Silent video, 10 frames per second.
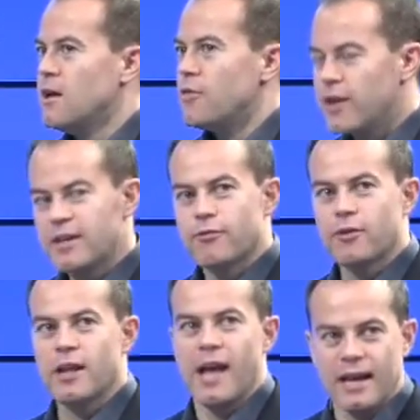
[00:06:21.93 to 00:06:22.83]
Think
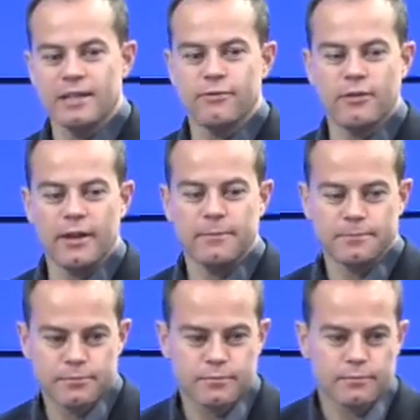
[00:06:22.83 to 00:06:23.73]
differently, act differently.
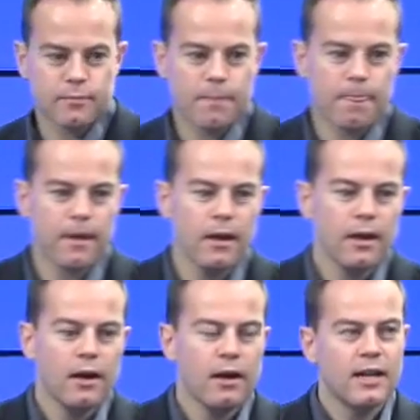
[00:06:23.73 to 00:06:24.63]

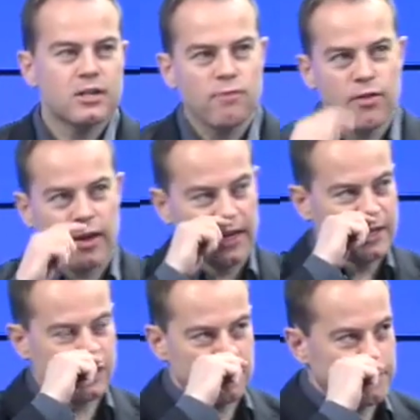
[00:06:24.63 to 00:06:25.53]
Let's rethink
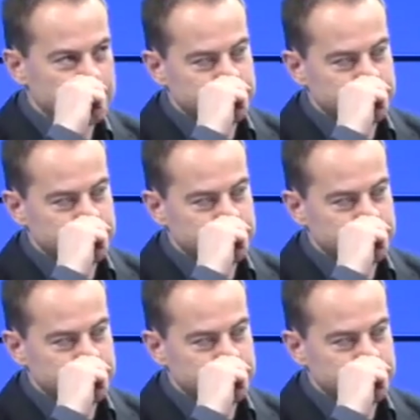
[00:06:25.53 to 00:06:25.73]
leadership.